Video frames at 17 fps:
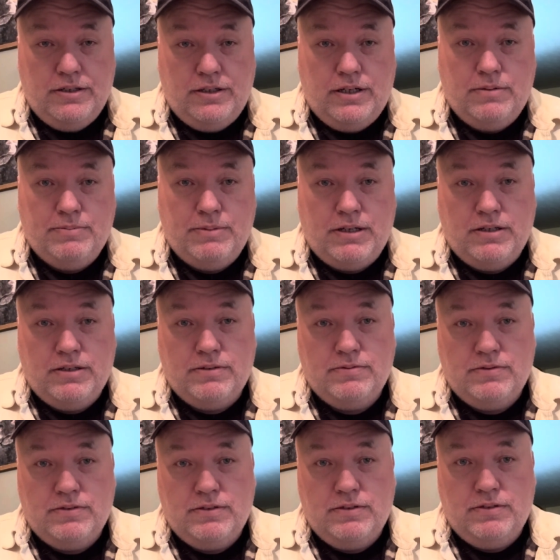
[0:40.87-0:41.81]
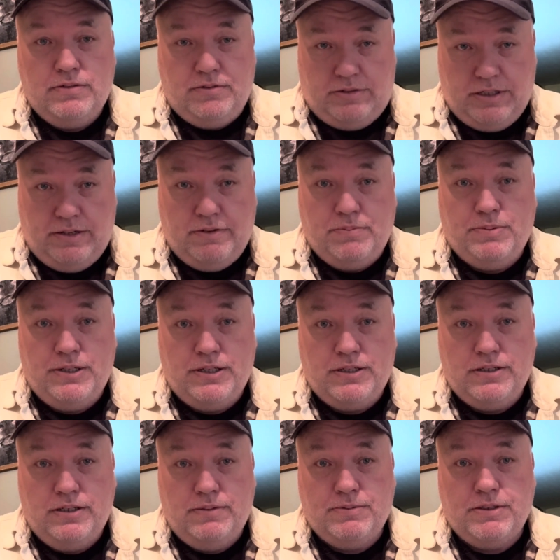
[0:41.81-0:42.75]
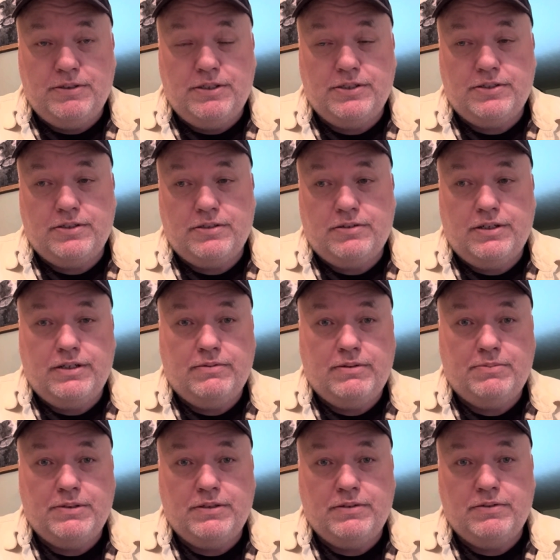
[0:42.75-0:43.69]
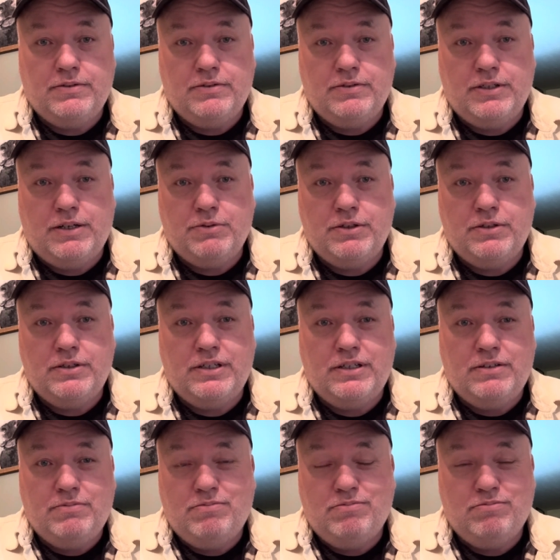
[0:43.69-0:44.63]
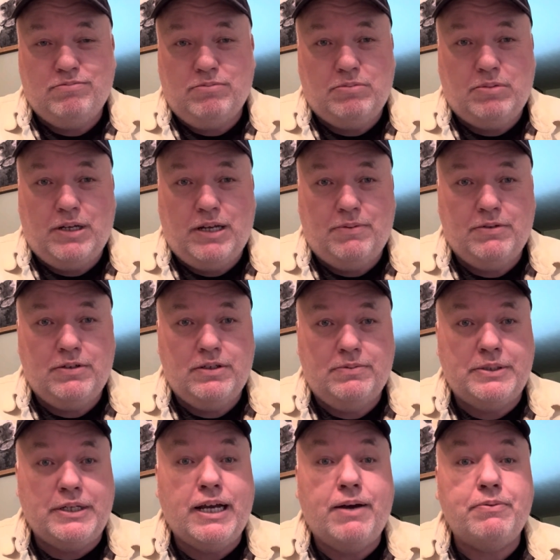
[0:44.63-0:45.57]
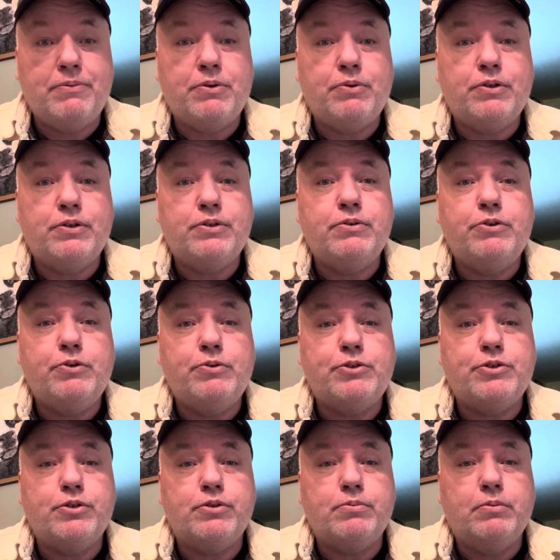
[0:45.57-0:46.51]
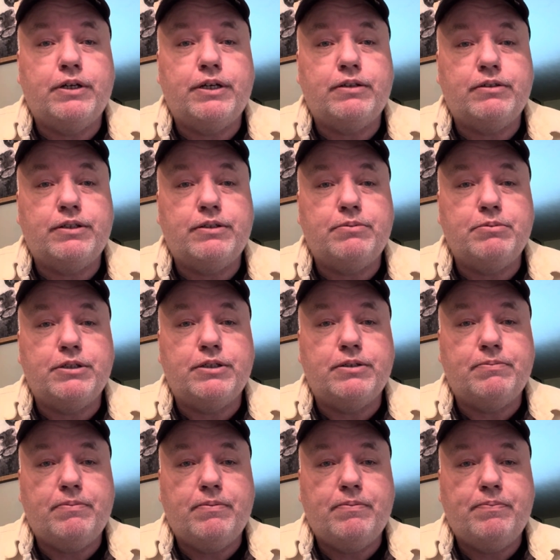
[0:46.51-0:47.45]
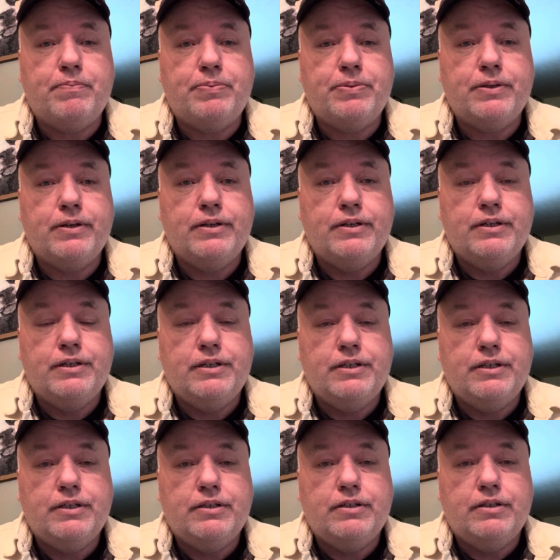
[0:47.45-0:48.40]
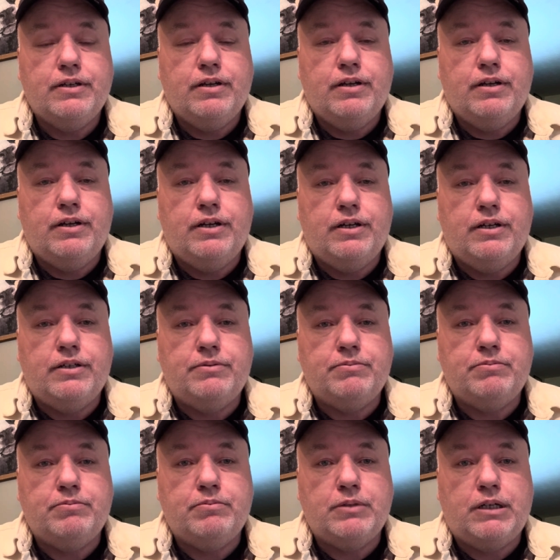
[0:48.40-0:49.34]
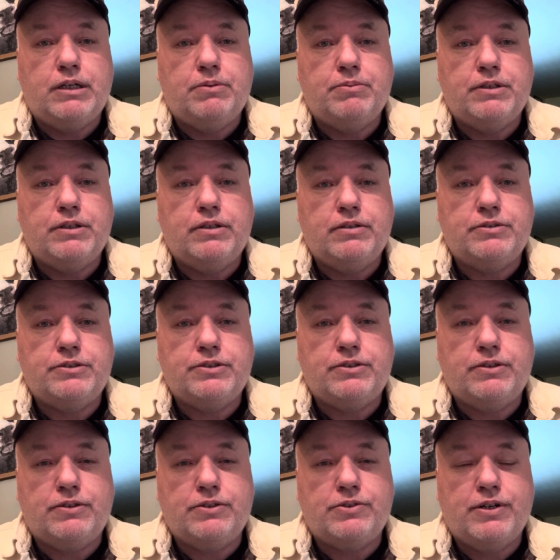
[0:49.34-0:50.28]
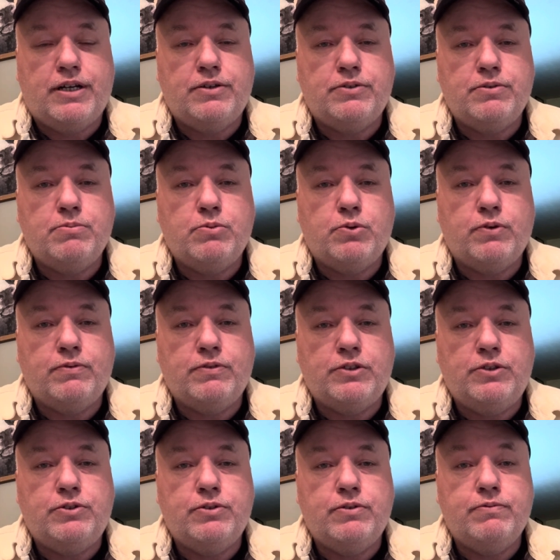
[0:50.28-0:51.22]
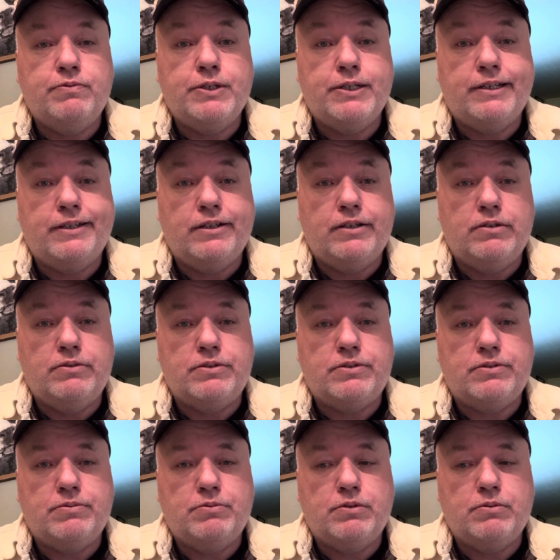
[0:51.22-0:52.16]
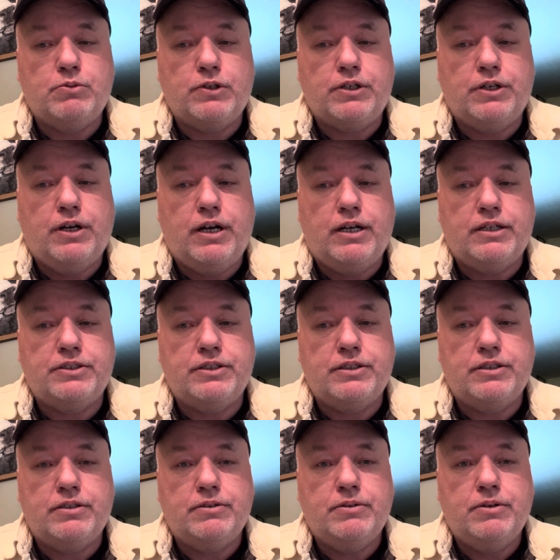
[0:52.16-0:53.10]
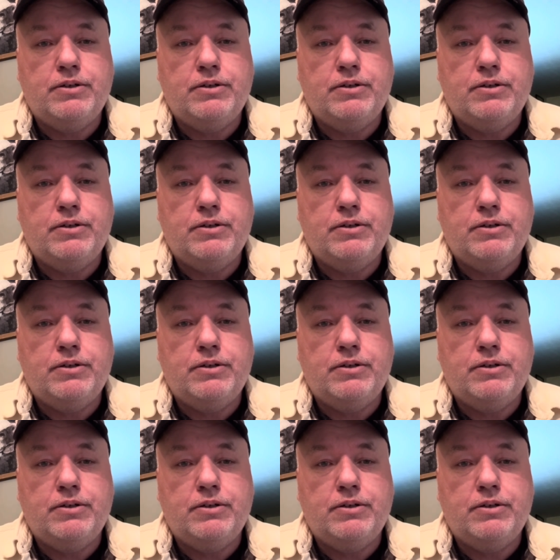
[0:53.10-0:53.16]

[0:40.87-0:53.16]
of my comic pickups on Instagram. I've been not really having enough time to really do YouTube lately, but I'm gonna start trying to do more YouTube videos with more content.